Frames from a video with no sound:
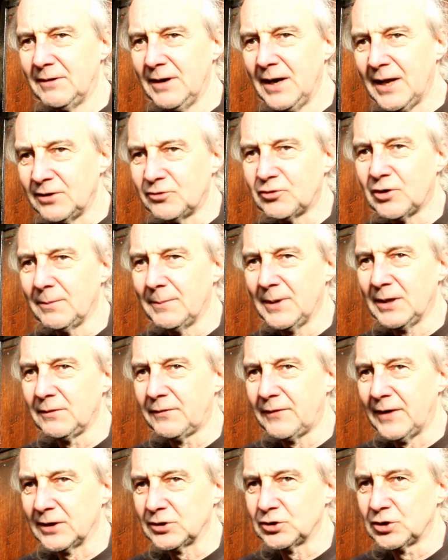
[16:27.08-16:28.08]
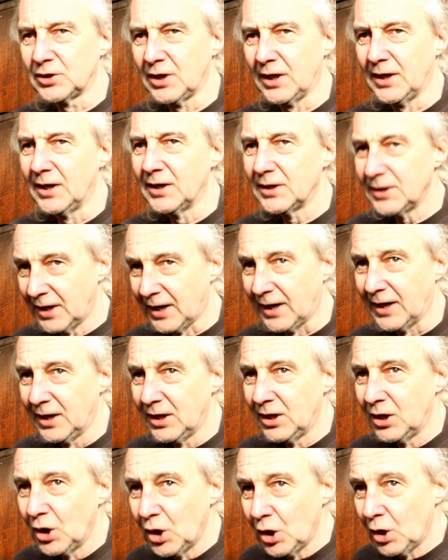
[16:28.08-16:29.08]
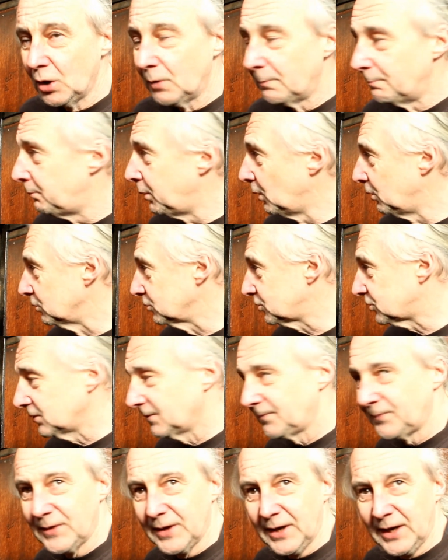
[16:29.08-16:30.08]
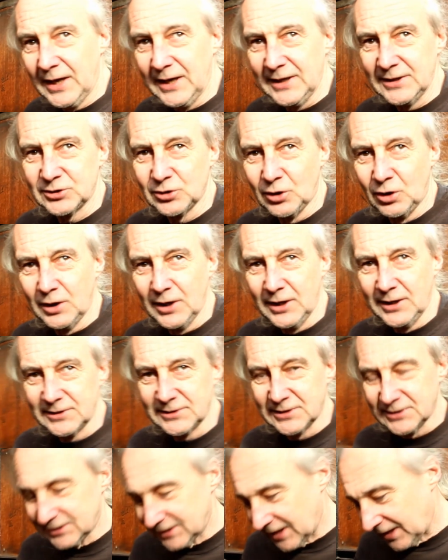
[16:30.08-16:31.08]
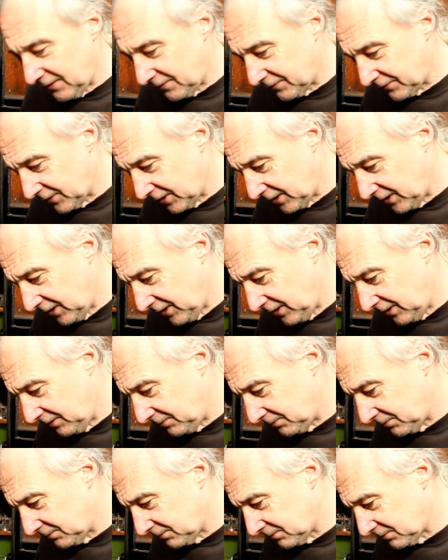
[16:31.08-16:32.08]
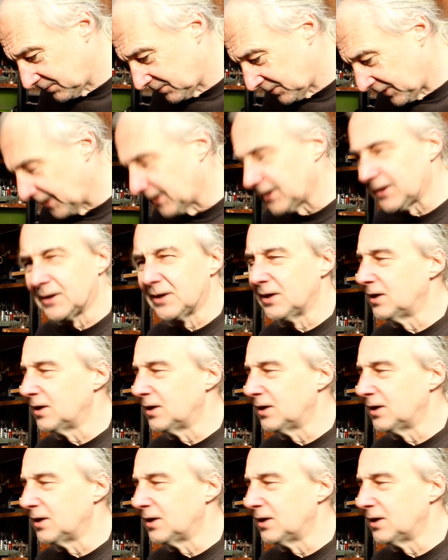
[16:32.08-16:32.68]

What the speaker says: It's just there to protect your. It's there to protect your. But it's a safety thing.